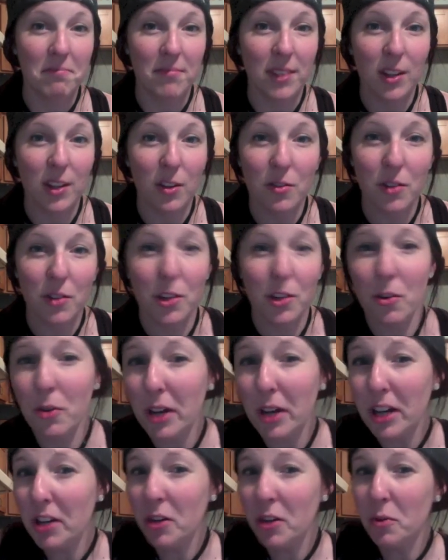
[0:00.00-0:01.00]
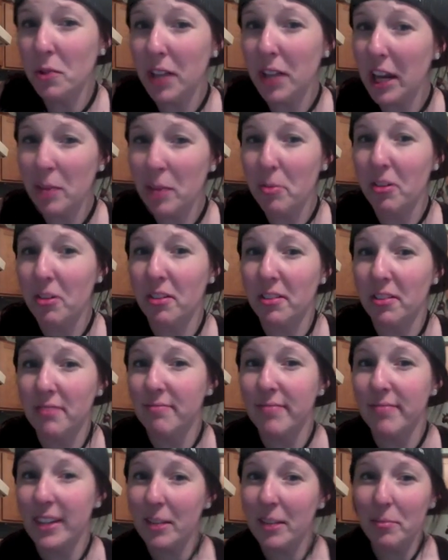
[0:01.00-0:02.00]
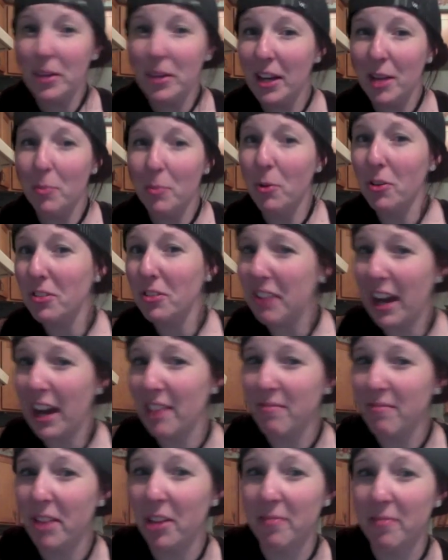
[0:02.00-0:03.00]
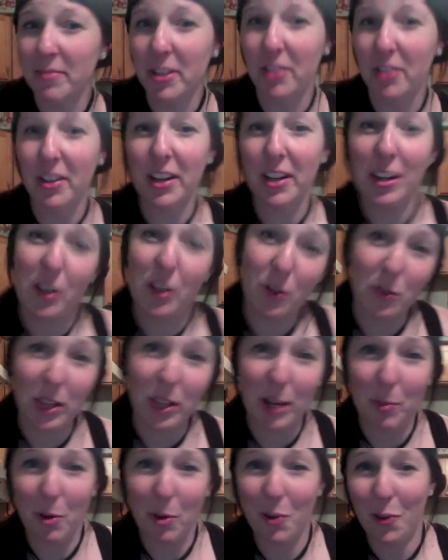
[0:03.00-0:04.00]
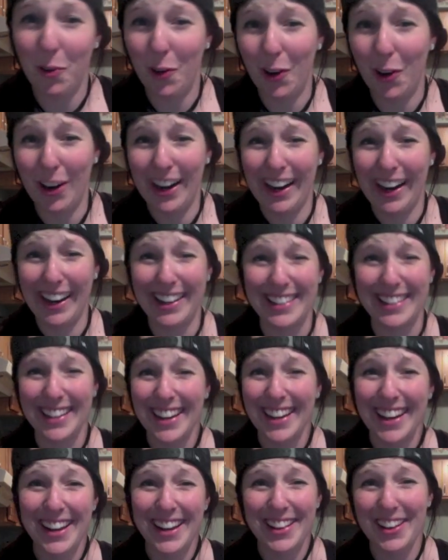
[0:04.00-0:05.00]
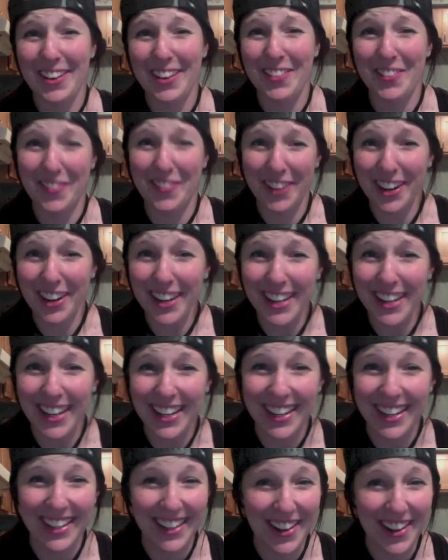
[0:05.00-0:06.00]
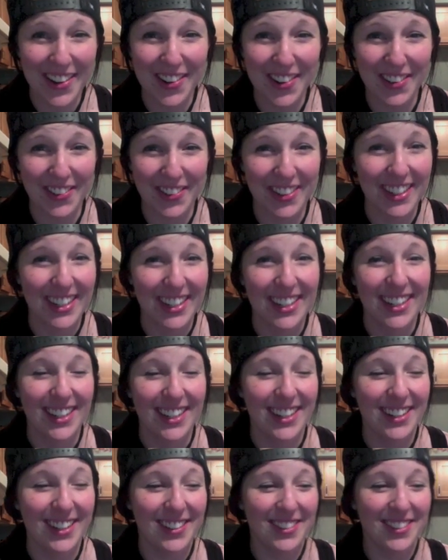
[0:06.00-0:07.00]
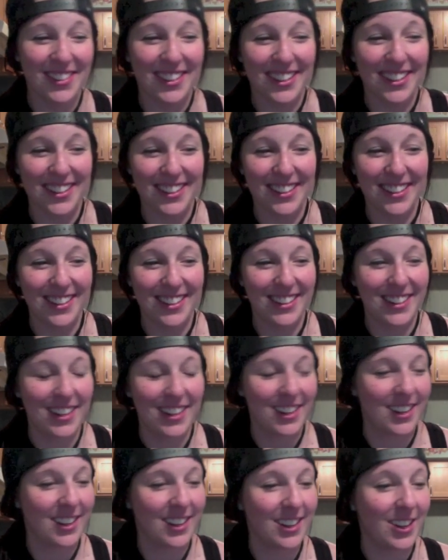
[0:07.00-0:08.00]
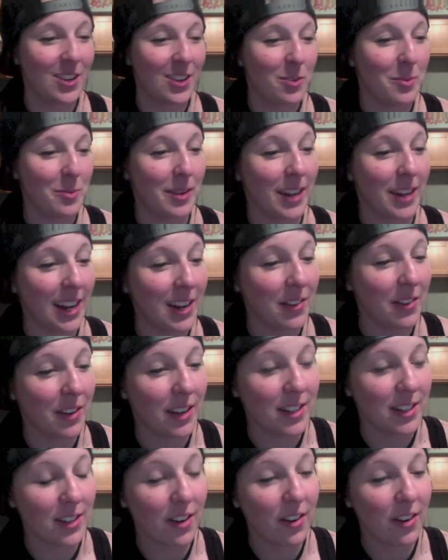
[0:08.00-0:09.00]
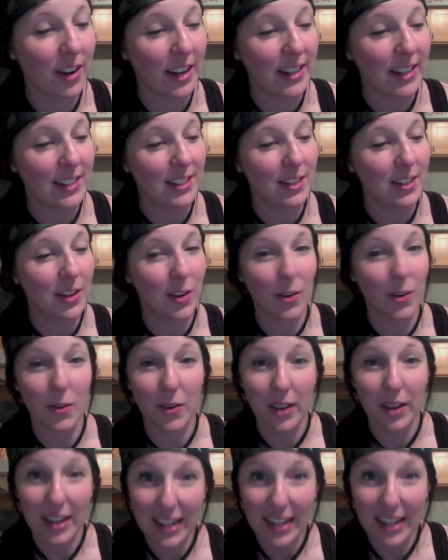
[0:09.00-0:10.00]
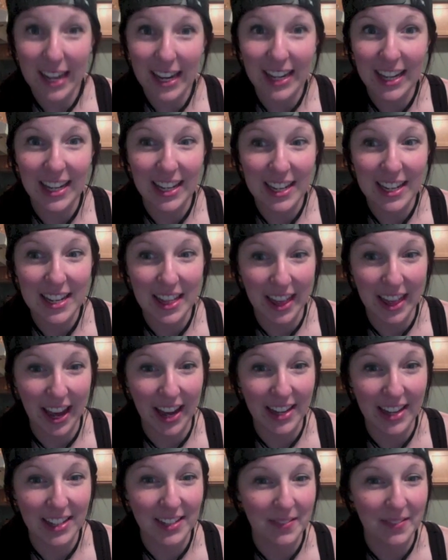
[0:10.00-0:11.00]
don't get a new label in being a borderline. No, you don't get a new label for it. The fuck? No. You're human. Anyways, alright, so getting into that.